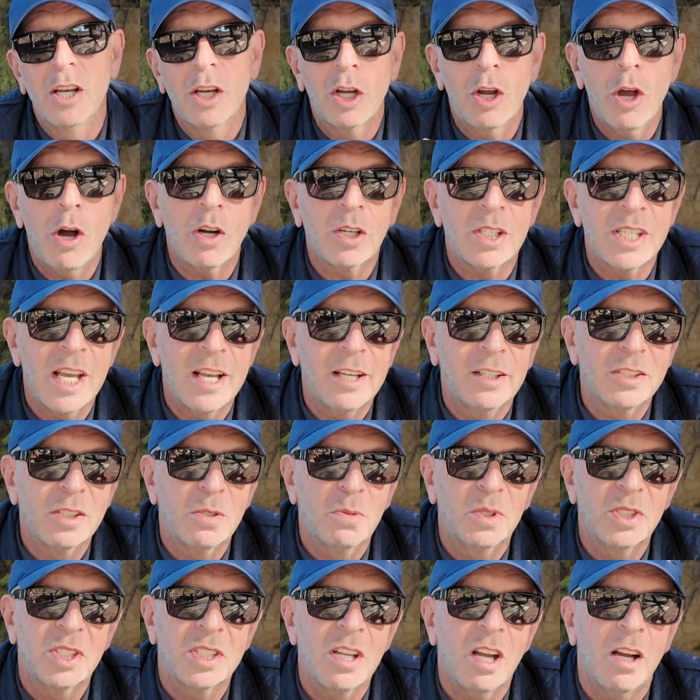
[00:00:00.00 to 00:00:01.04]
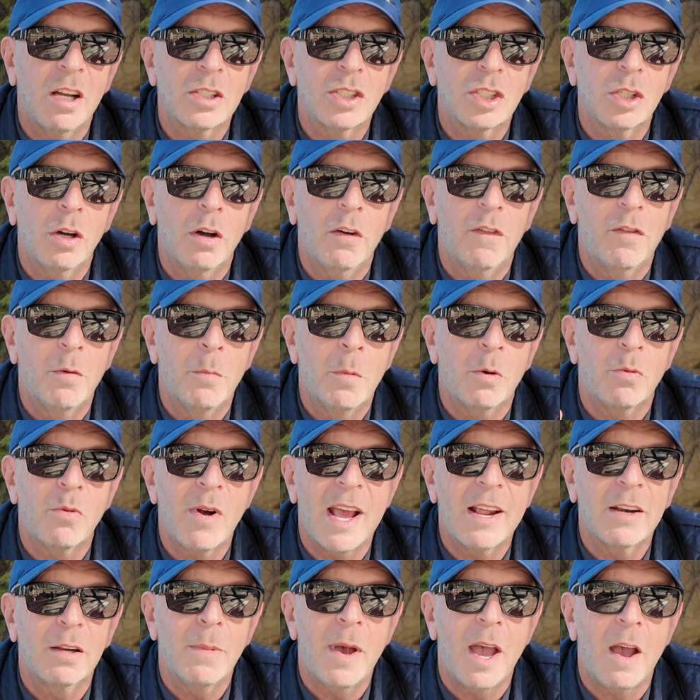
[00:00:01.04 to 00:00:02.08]
Cocktails will start off from
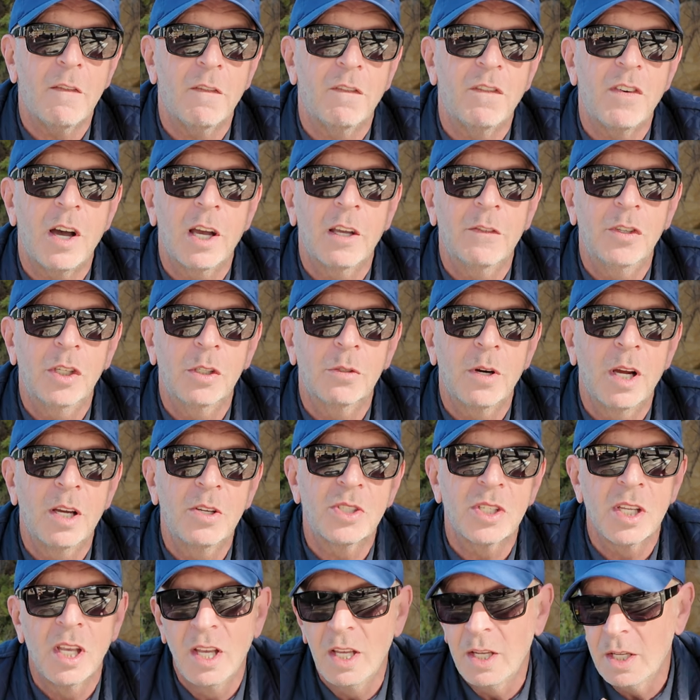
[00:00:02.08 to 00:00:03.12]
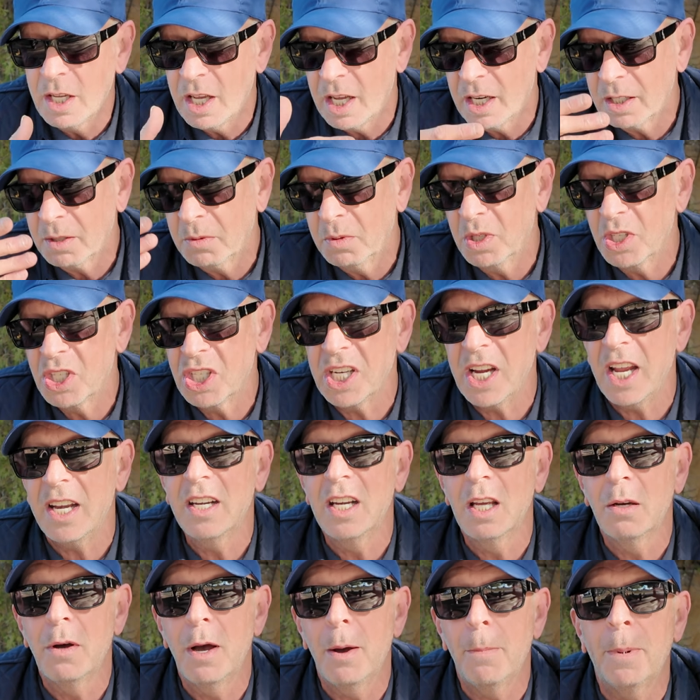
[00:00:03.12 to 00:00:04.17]
around about €5 and
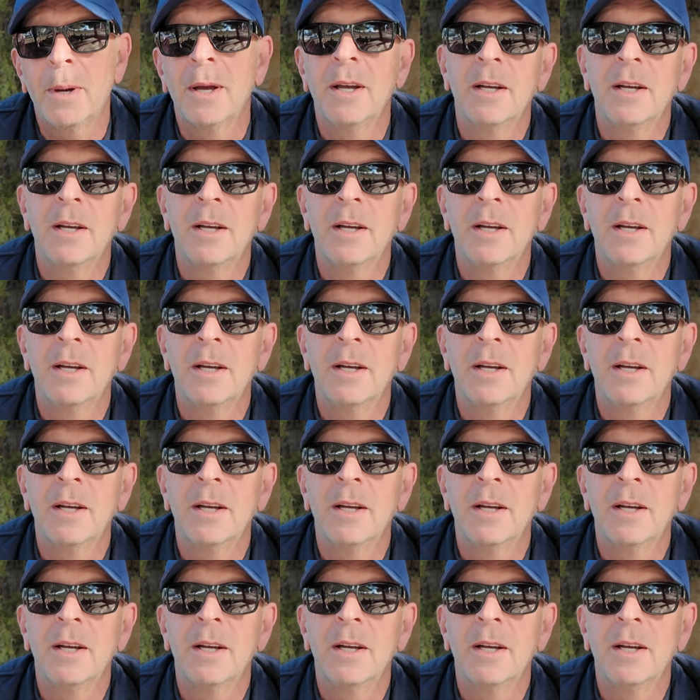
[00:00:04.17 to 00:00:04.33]
crescendo up